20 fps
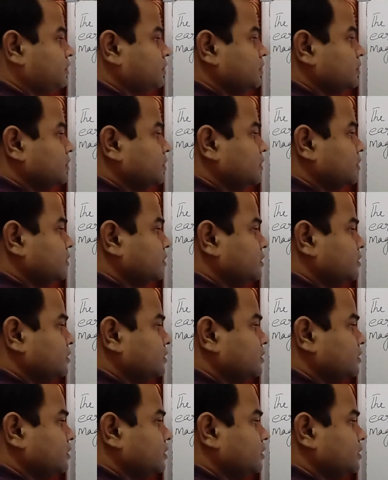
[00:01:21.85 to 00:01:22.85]

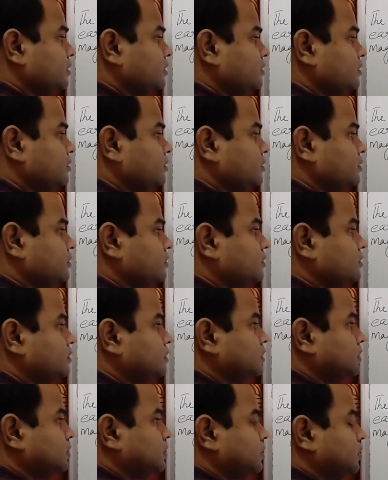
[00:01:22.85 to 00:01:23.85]
this is
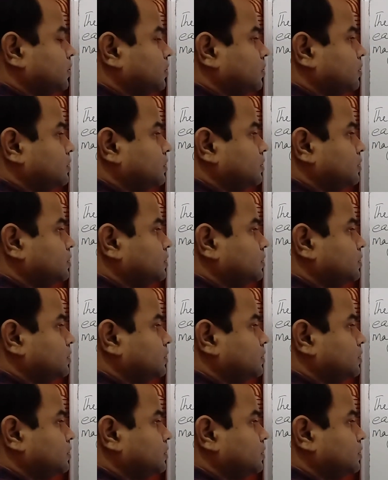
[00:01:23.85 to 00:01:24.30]
called